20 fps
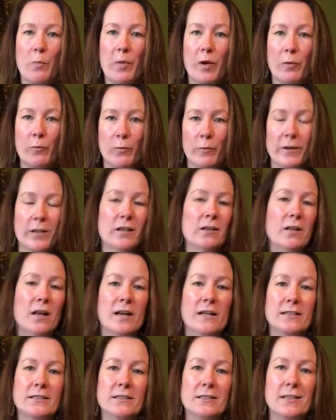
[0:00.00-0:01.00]
but
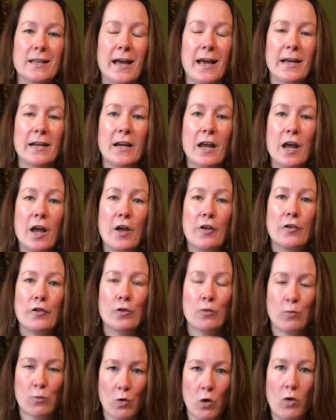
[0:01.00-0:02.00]
realize that
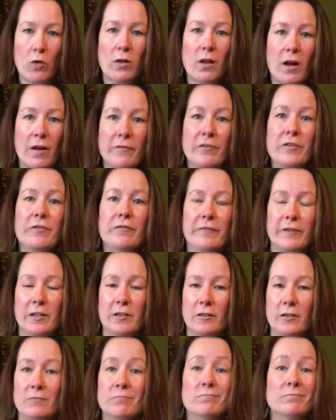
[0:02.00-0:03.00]
the role of the
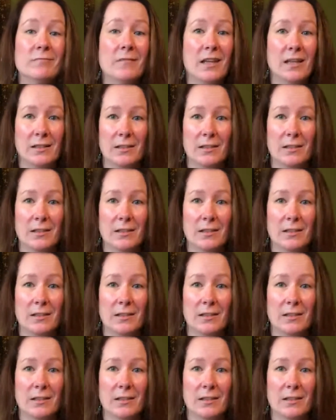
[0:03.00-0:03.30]
fiddle